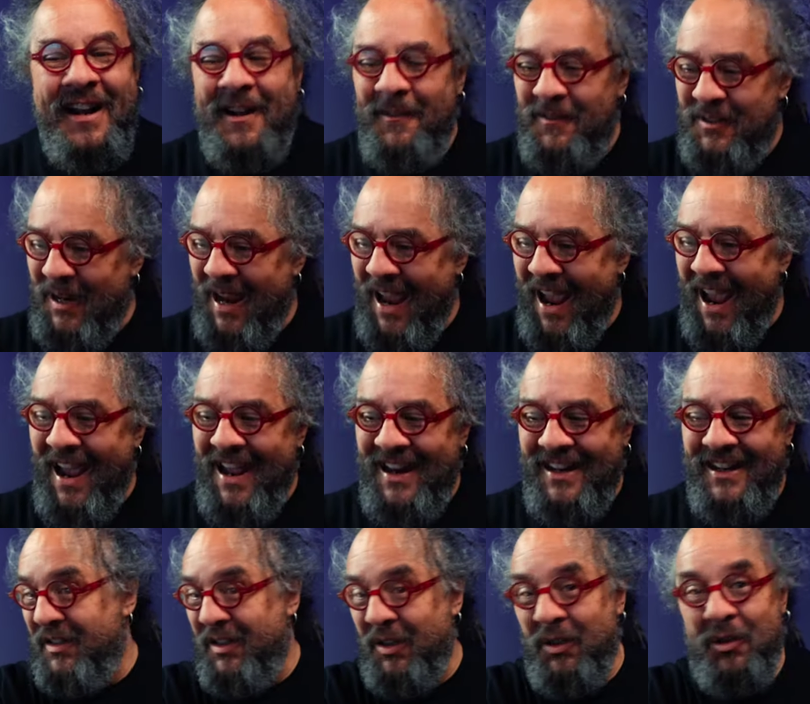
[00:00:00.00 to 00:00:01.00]
to
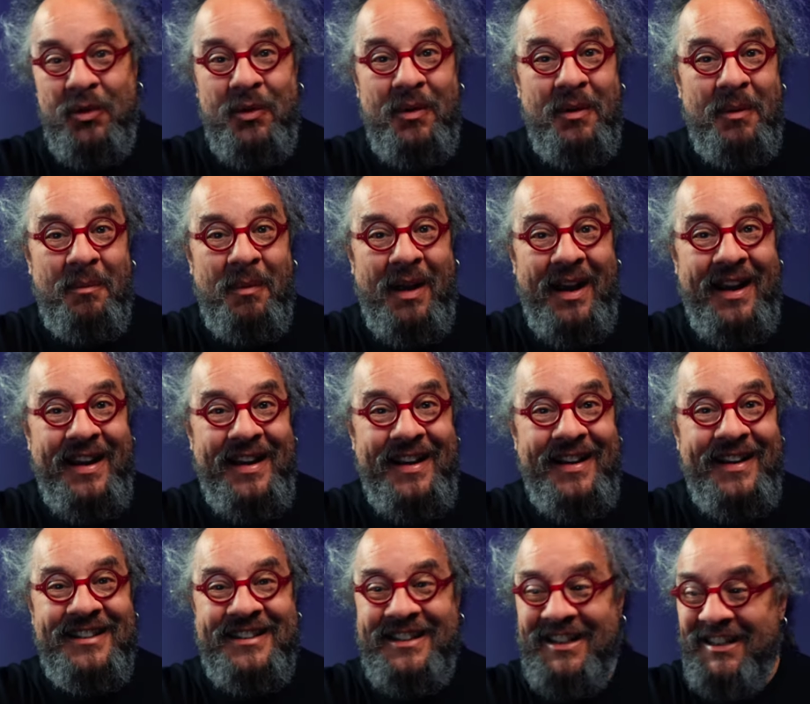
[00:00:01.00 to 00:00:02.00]
add to my
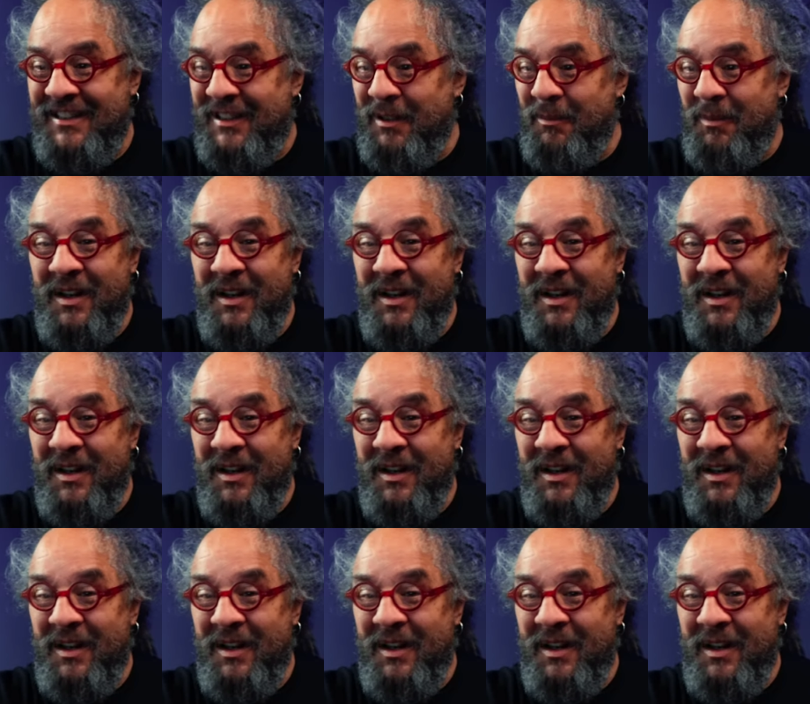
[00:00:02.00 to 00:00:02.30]
system